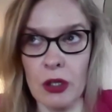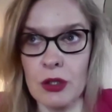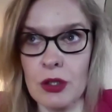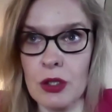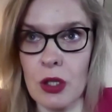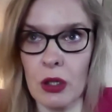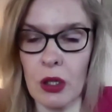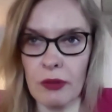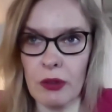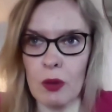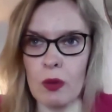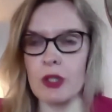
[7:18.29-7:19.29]
And I
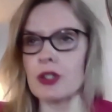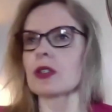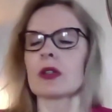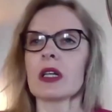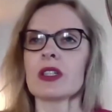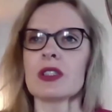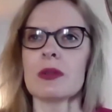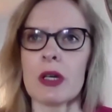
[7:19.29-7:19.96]
have a question. Let's